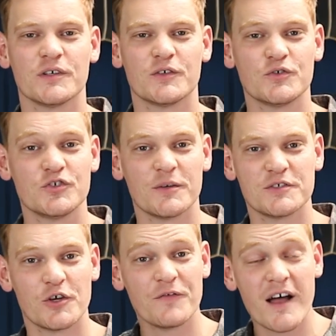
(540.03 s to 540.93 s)
a good job
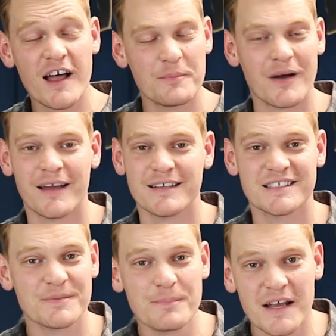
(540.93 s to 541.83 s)
so far by
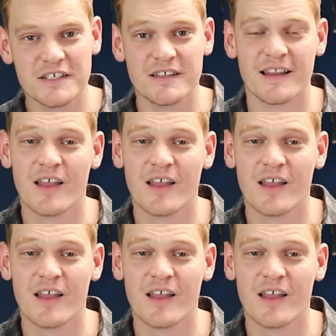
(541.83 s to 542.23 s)
smashing that